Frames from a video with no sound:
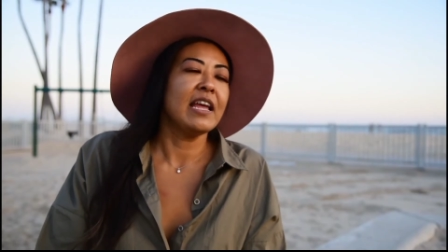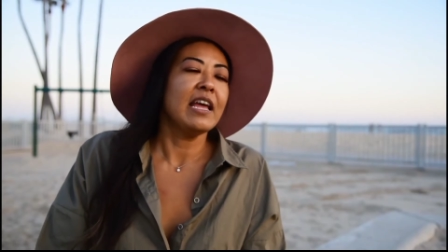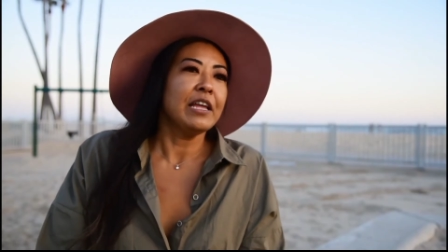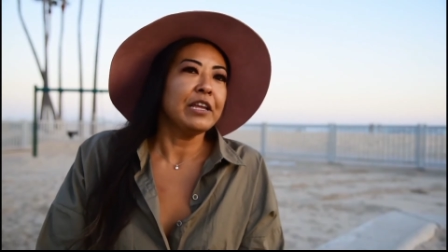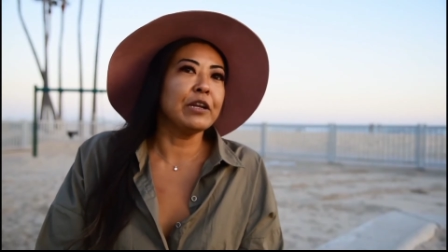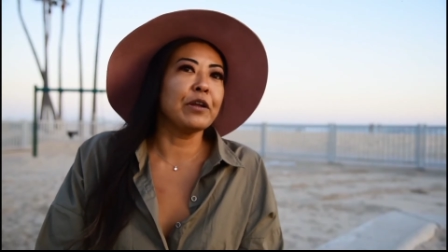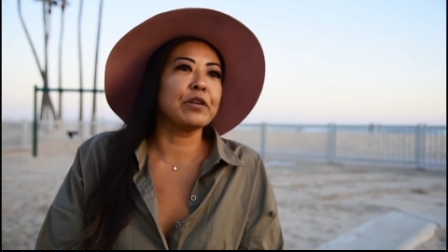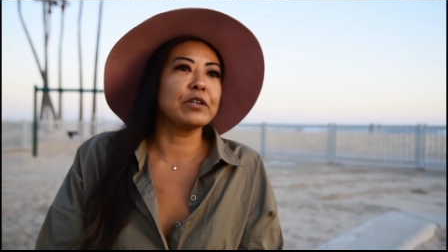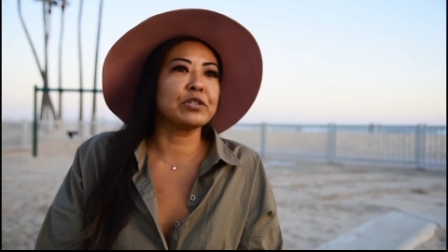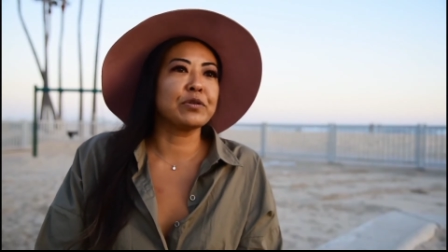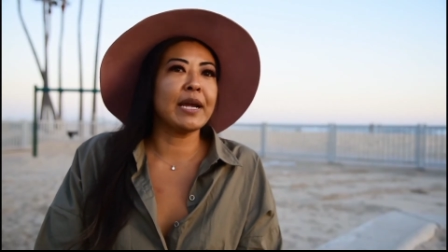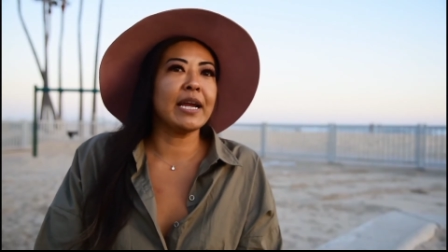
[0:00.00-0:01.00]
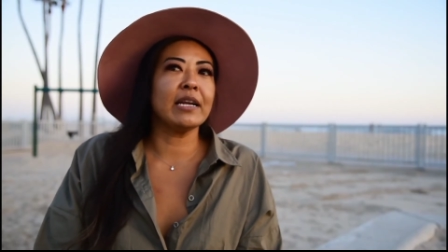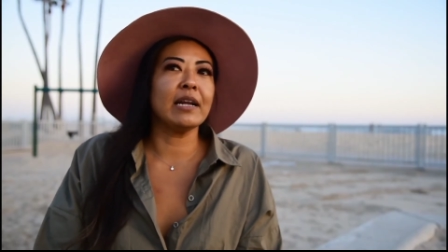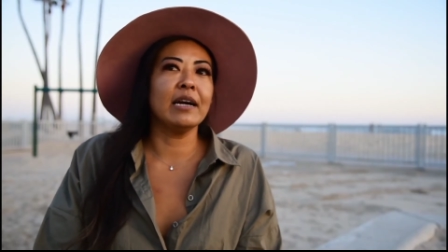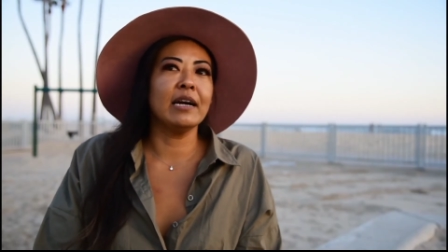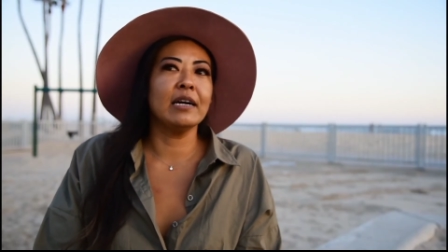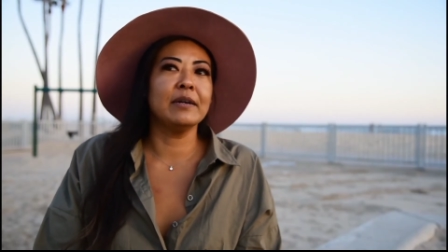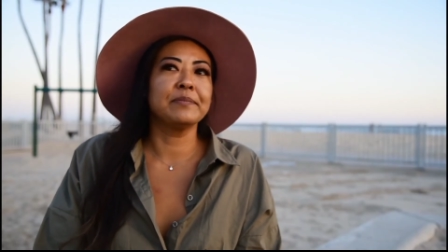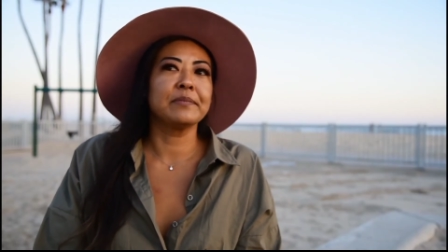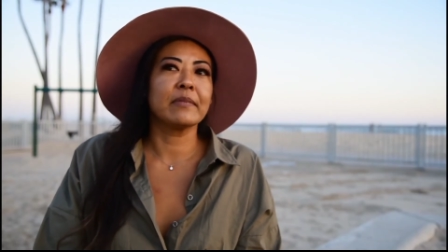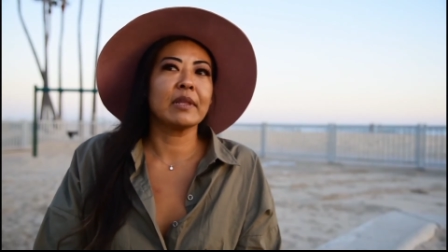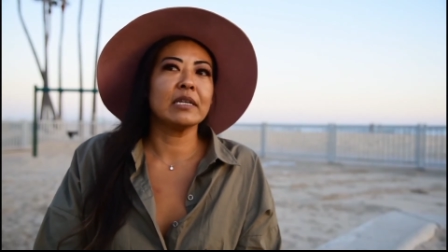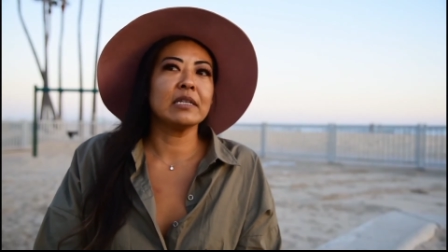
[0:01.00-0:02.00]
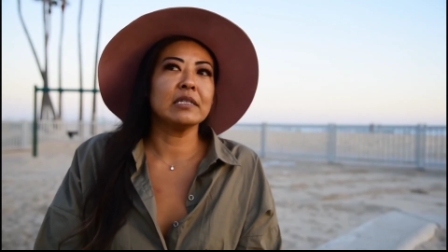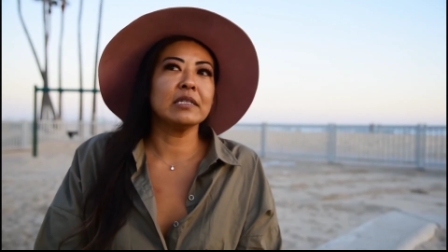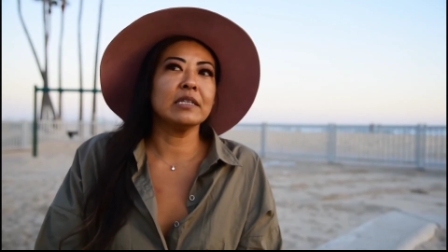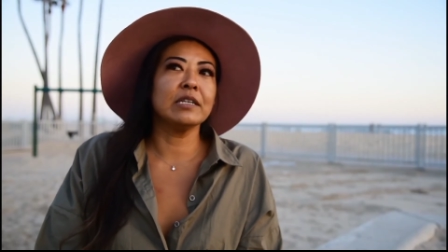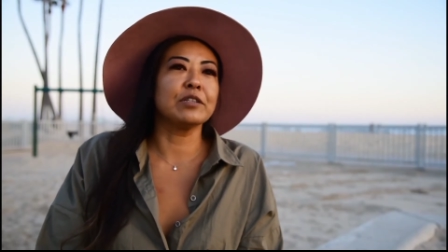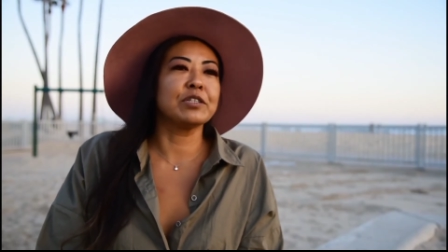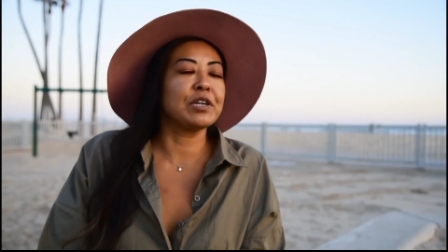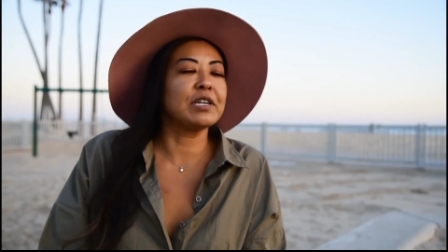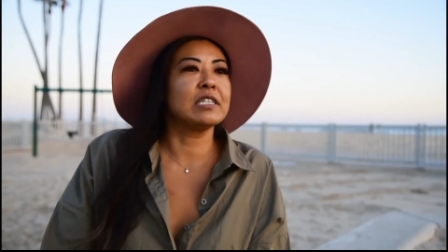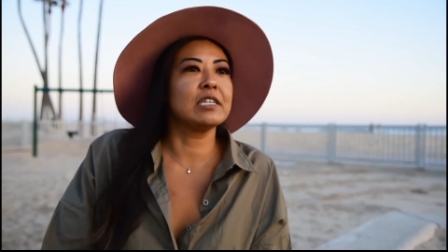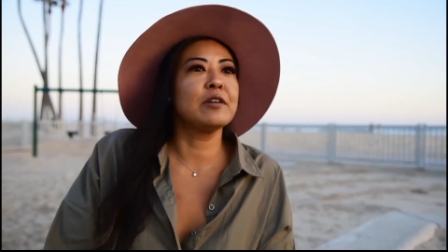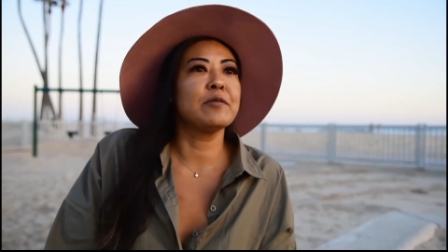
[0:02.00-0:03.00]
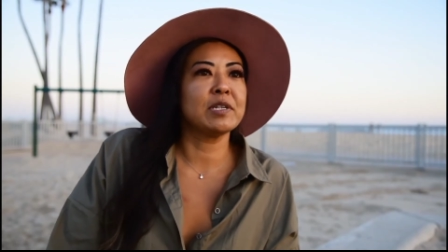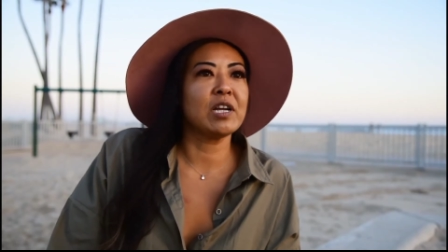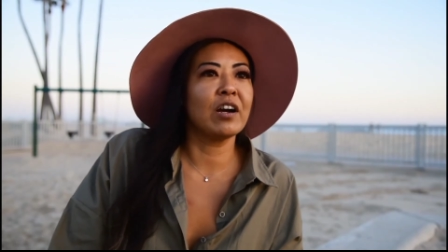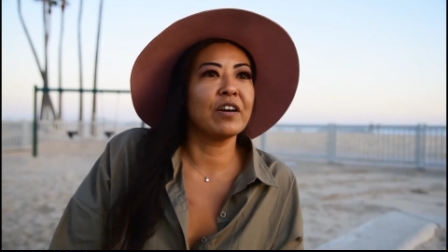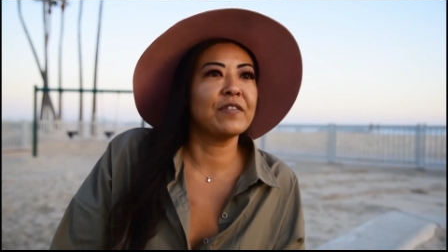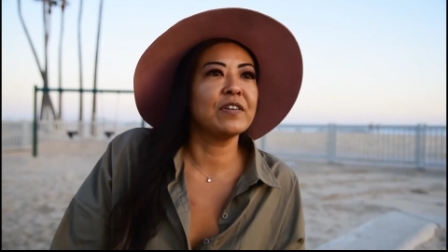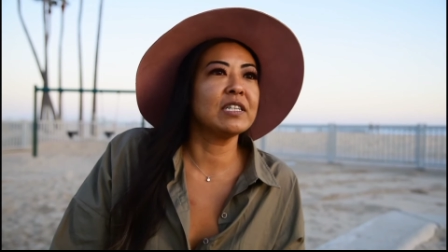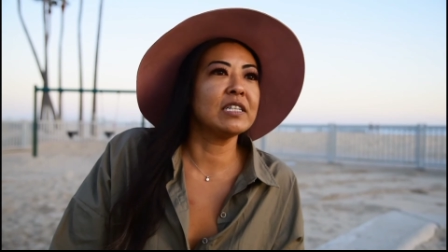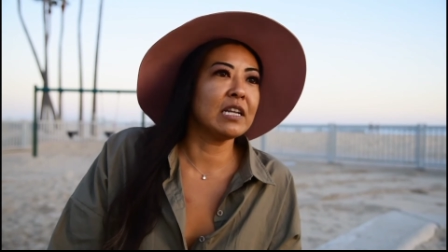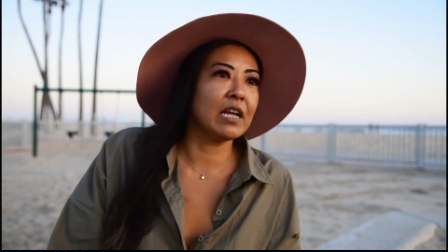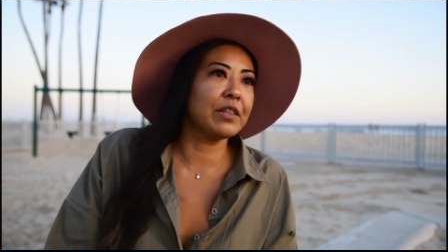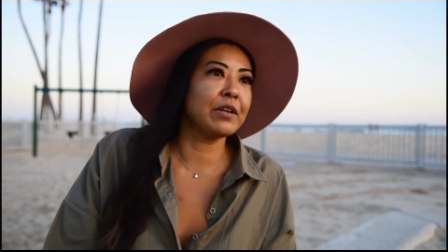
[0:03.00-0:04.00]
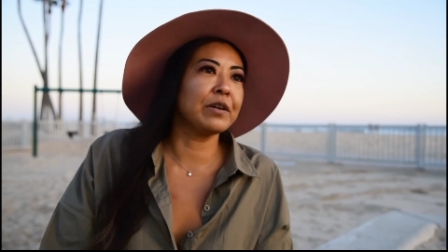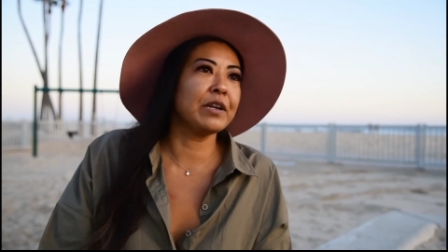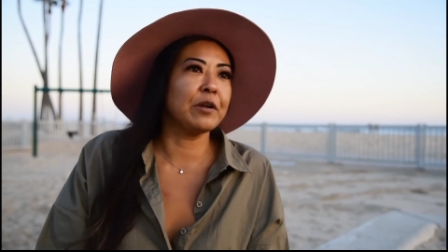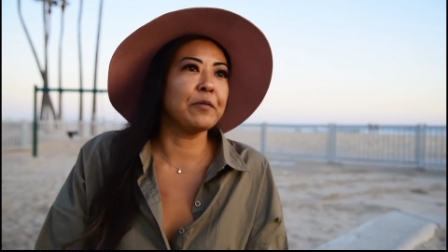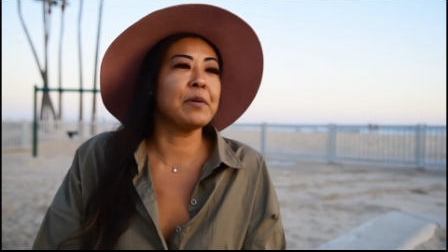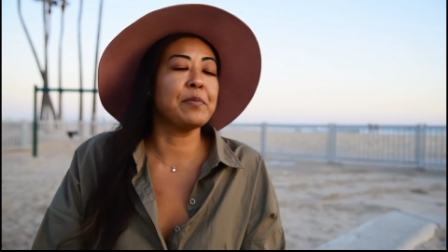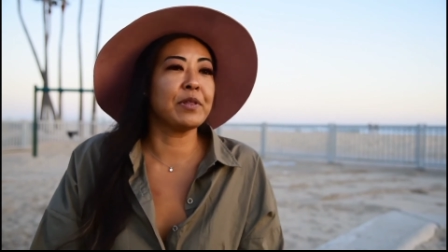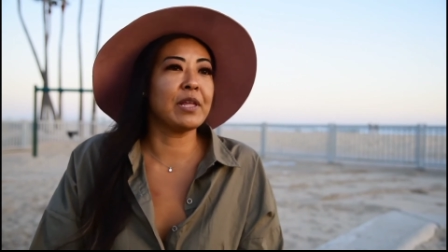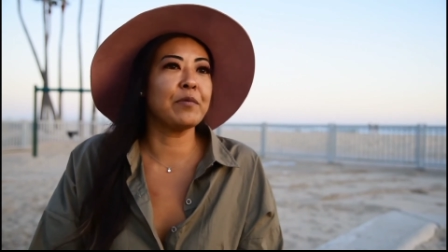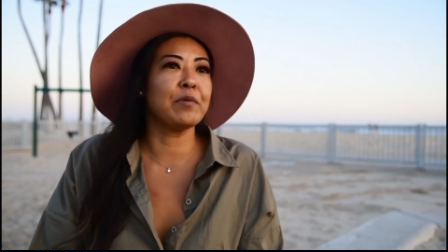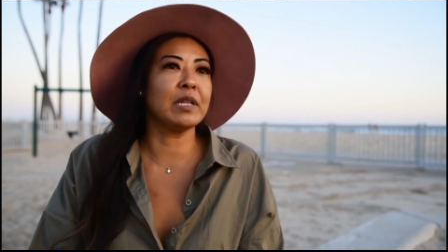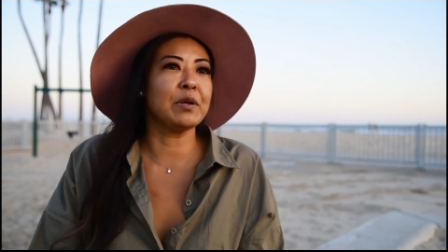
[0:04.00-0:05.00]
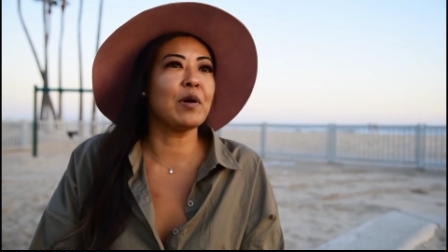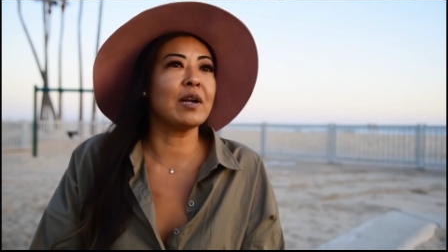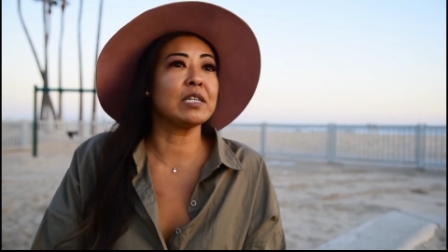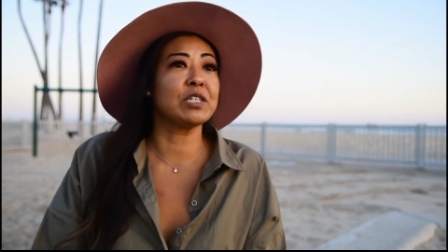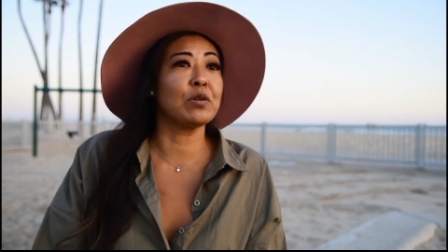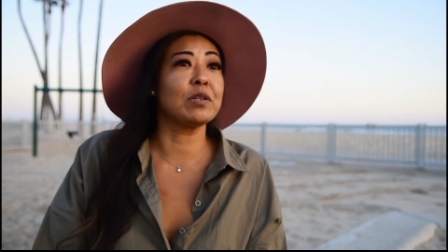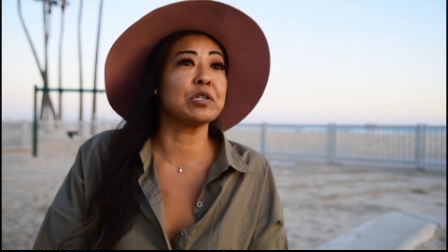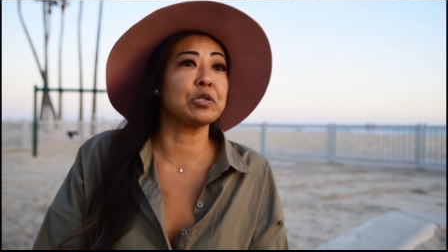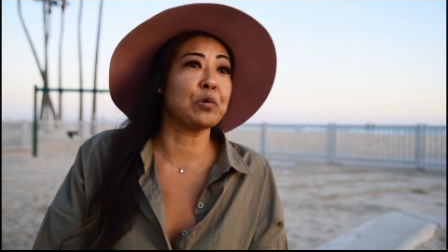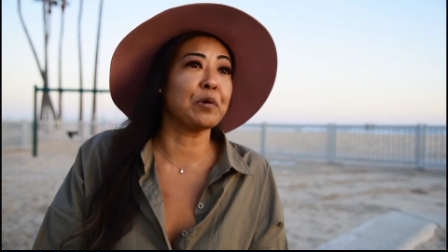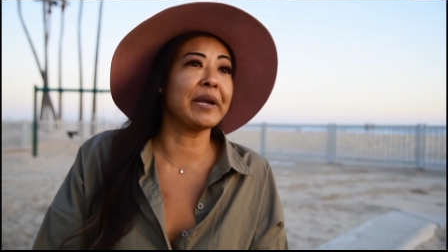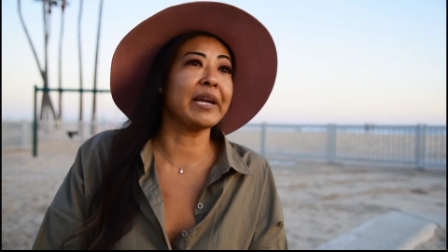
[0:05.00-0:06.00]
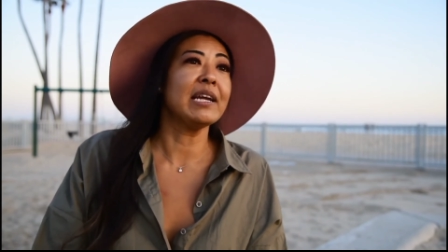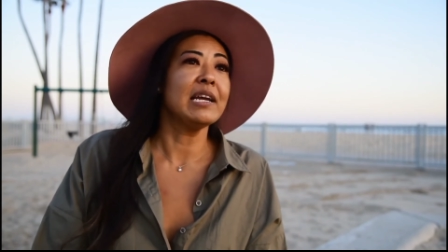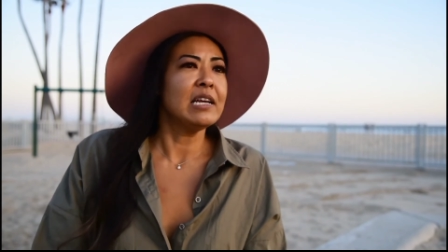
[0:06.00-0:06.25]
And, you know, there's great... certain cinematographers and other, people that really want to show the story.